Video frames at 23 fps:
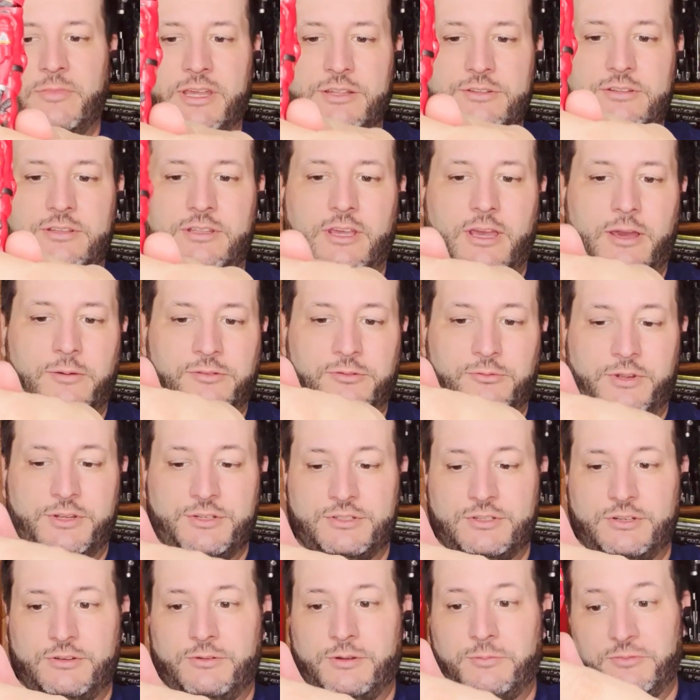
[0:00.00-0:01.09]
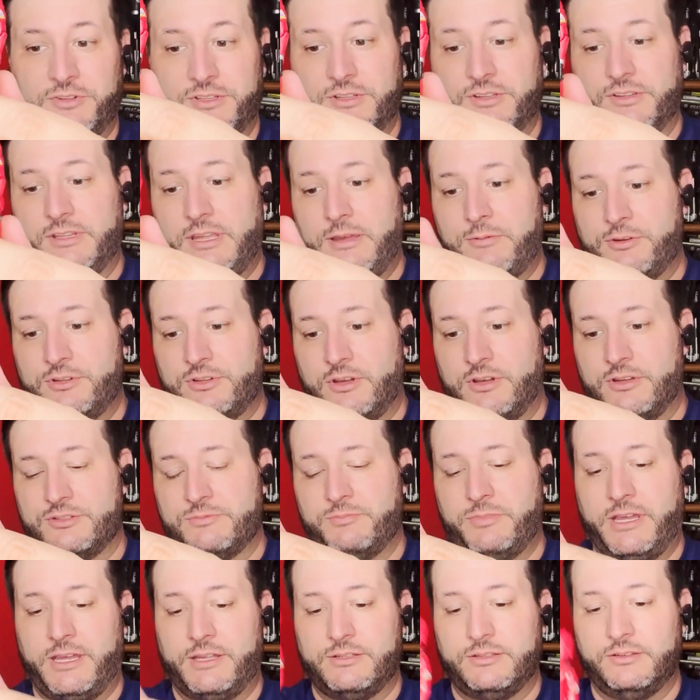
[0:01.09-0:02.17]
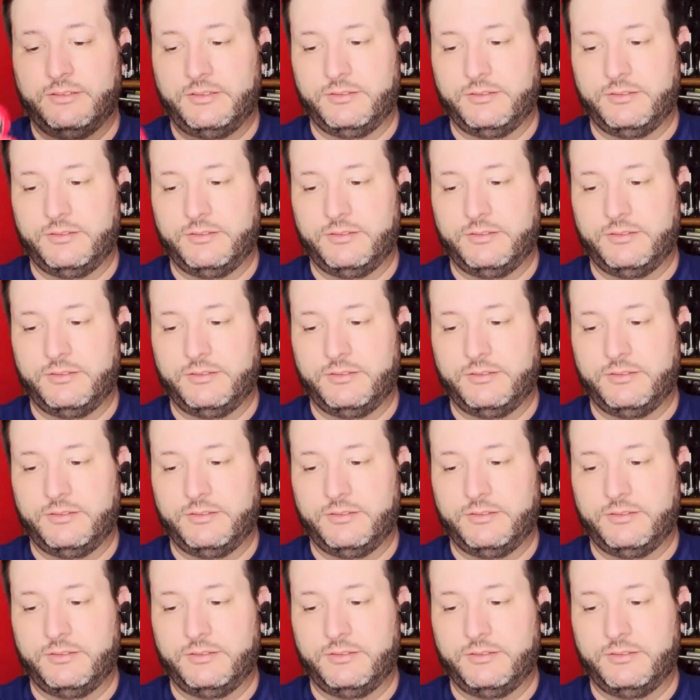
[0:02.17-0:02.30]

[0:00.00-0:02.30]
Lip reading: the Operation Crimson Sabotage patches.